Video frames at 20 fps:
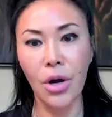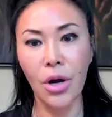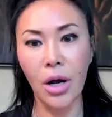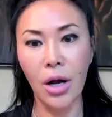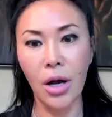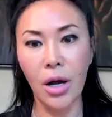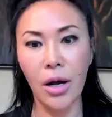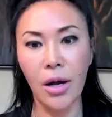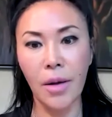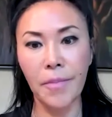
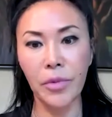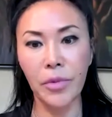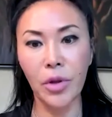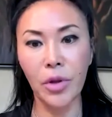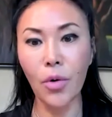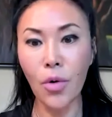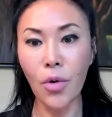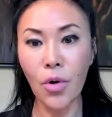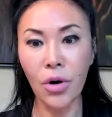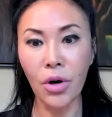
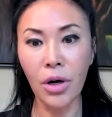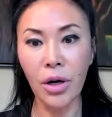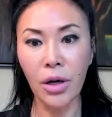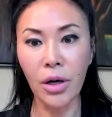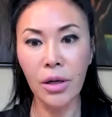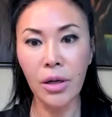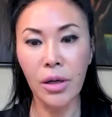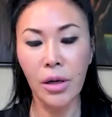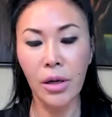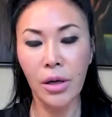
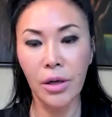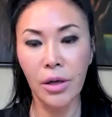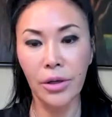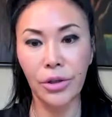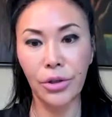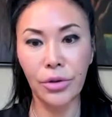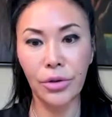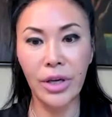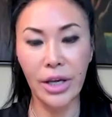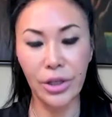or
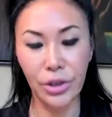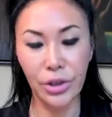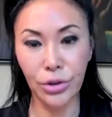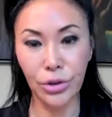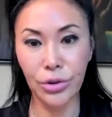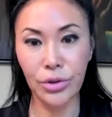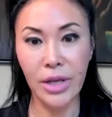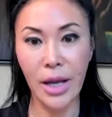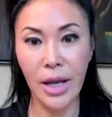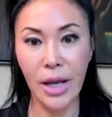you can
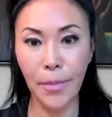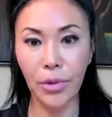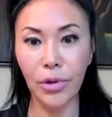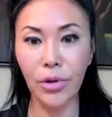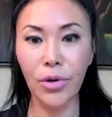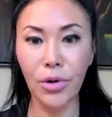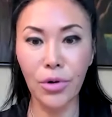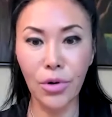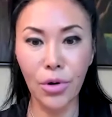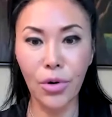use
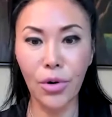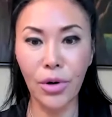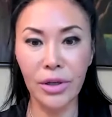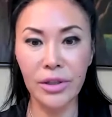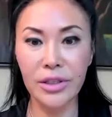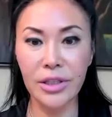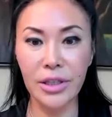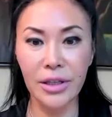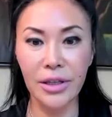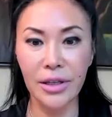umbilical
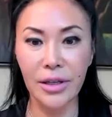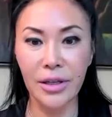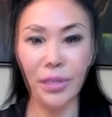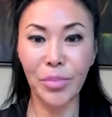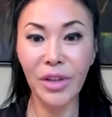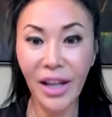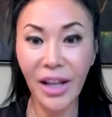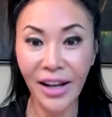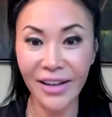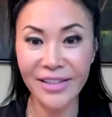cord
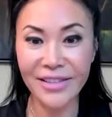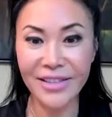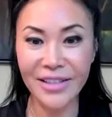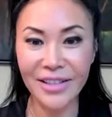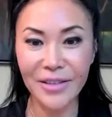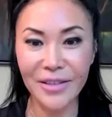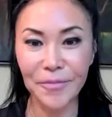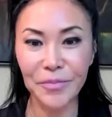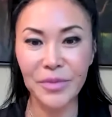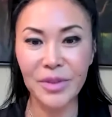blood
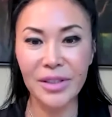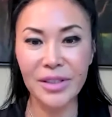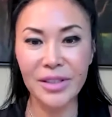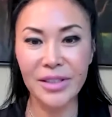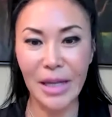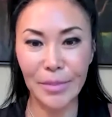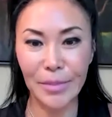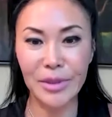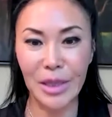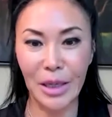
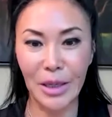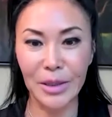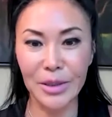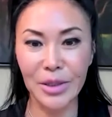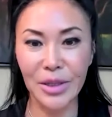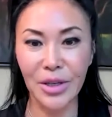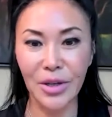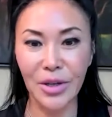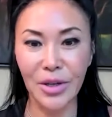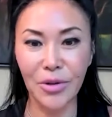stem
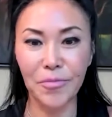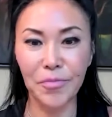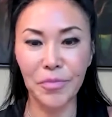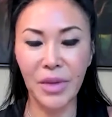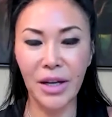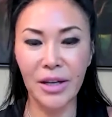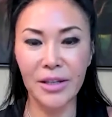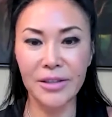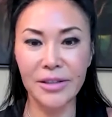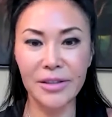cells.
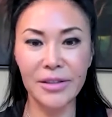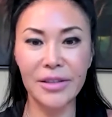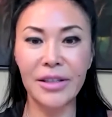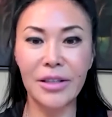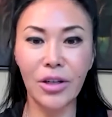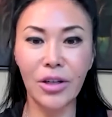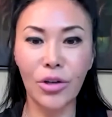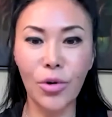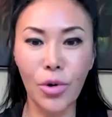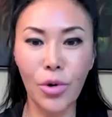
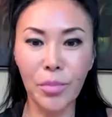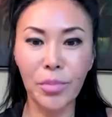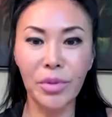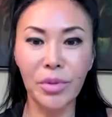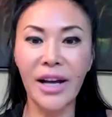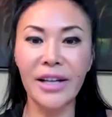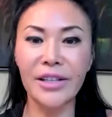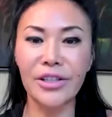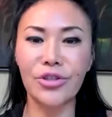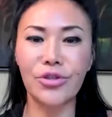The cord
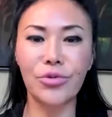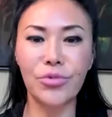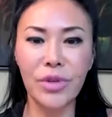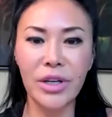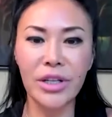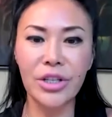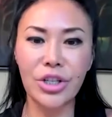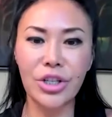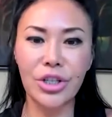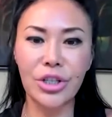blood is
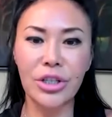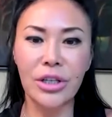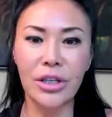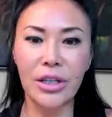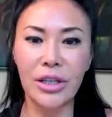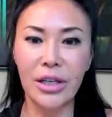rich